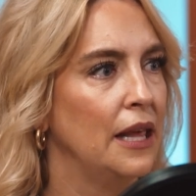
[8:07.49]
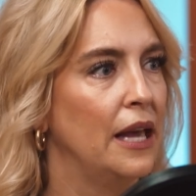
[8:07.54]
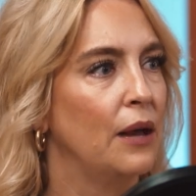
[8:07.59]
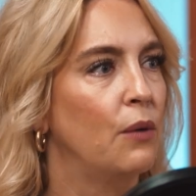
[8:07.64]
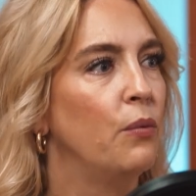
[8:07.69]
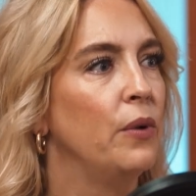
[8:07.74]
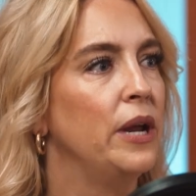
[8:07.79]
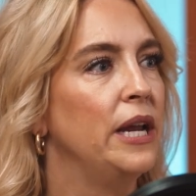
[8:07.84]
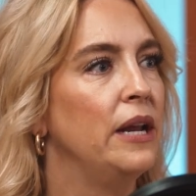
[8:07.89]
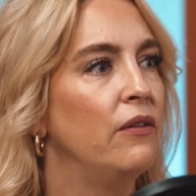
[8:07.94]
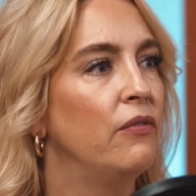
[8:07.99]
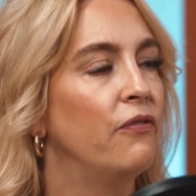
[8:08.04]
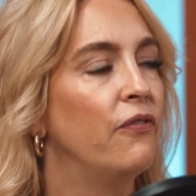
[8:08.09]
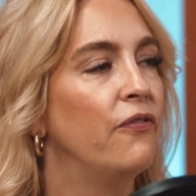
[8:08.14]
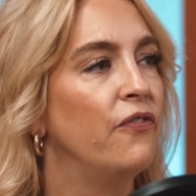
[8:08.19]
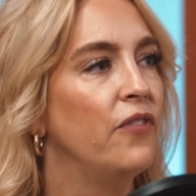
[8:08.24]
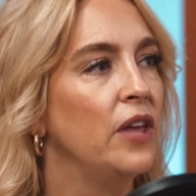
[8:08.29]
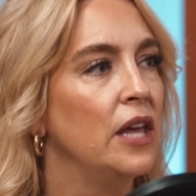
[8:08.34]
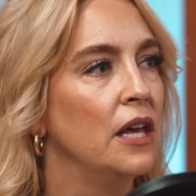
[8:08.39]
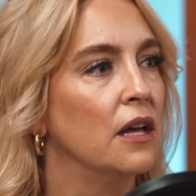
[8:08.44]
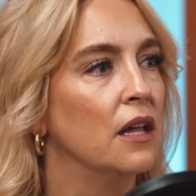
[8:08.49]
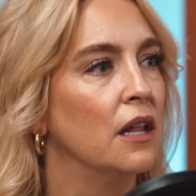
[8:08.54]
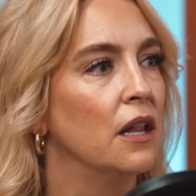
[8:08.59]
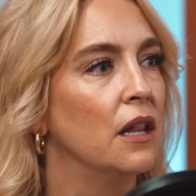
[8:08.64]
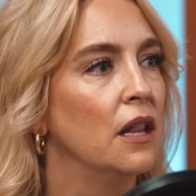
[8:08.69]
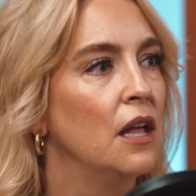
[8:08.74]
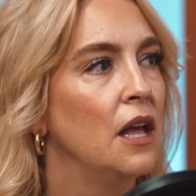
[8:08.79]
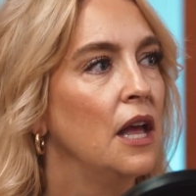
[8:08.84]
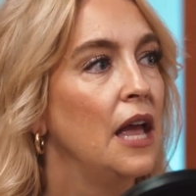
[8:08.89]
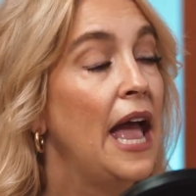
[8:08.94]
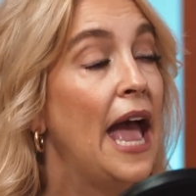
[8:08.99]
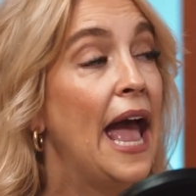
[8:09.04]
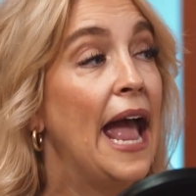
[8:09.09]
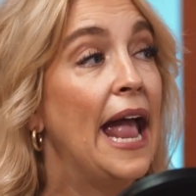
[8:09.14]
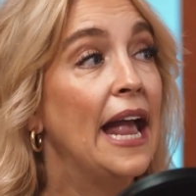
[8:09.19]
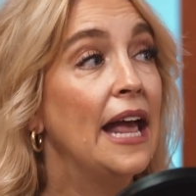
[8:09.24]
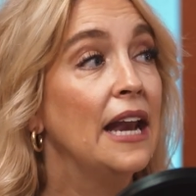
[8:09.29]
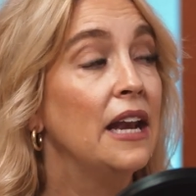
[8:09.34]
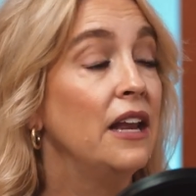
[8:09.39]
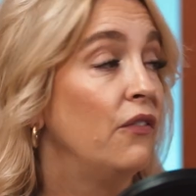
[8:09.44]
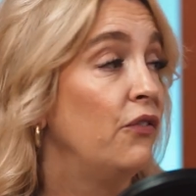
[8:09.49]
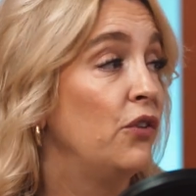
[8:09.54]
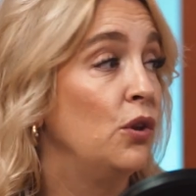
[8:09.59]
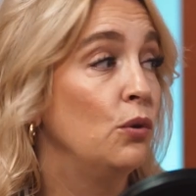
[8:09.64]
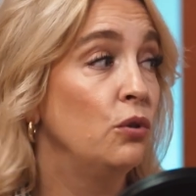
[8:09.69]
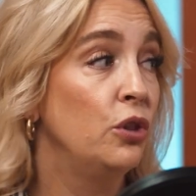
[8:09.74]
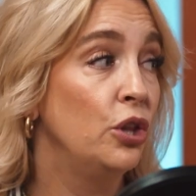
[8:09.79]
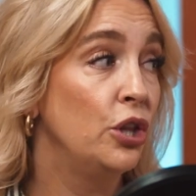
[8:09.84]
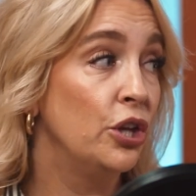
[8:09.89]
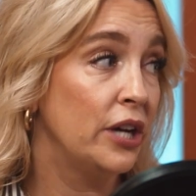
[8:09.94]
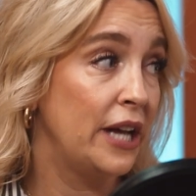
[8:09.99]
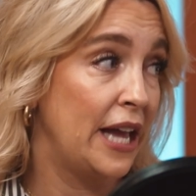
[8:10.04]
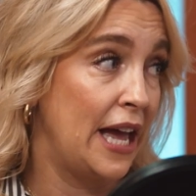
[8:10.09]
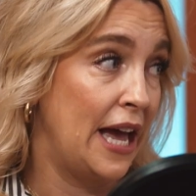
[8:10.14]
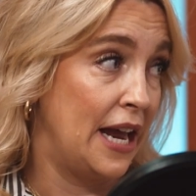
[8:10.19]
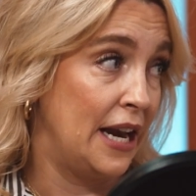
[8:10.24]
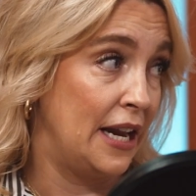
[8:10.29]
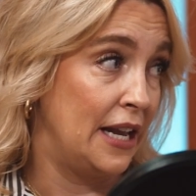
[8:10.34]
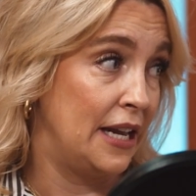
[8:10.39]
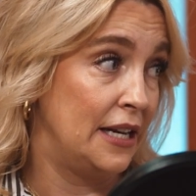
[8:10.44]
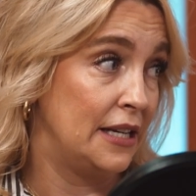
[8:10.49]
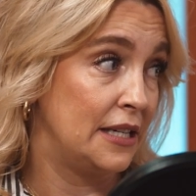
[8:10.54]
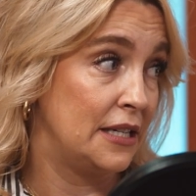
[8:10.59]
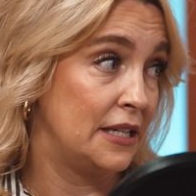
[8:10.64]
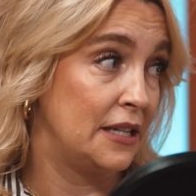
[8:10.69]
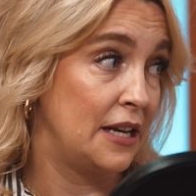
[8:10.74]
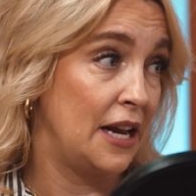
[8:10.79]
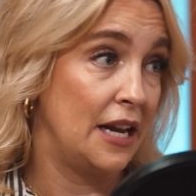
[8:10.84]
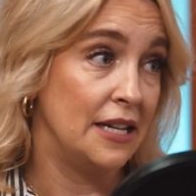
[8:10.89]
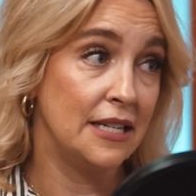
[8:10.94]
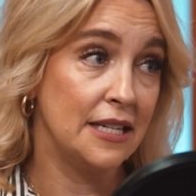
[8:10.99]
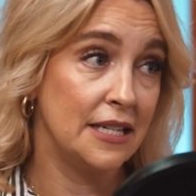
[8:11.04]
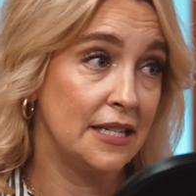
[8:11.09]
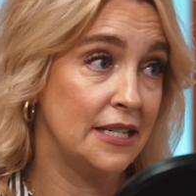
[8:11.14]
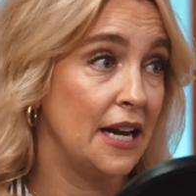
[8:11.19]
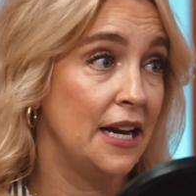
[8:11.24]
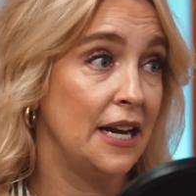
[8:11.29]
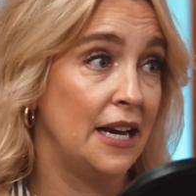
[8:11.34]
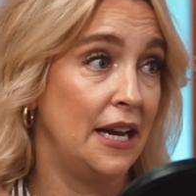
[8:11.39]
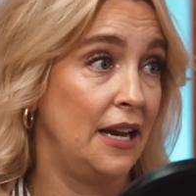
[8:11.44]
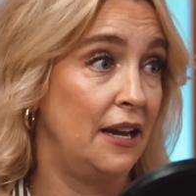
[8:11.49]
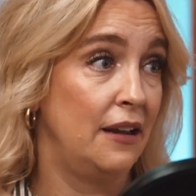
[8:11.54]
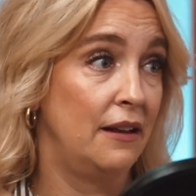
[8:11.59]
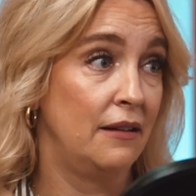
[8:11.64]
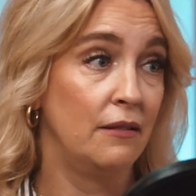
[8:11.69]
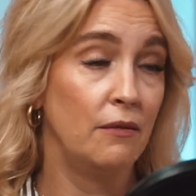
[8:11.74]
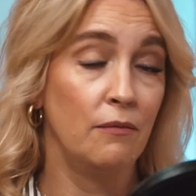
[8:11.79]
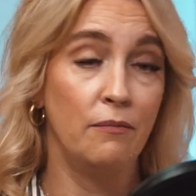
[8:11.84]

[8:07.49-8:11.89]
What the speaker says: Like we feel, and if you look at it and study